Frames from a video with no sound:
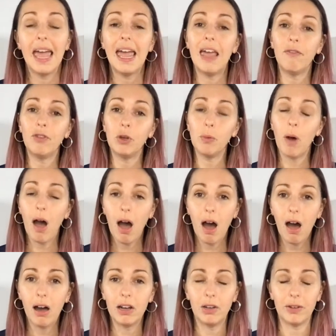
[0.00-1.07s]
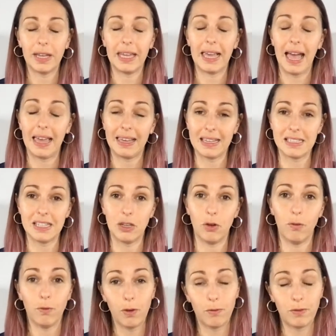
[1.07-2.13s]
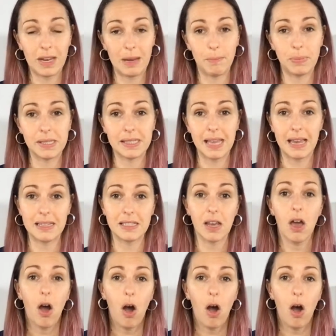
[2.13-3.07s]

If you are looking at getting your fifteen percent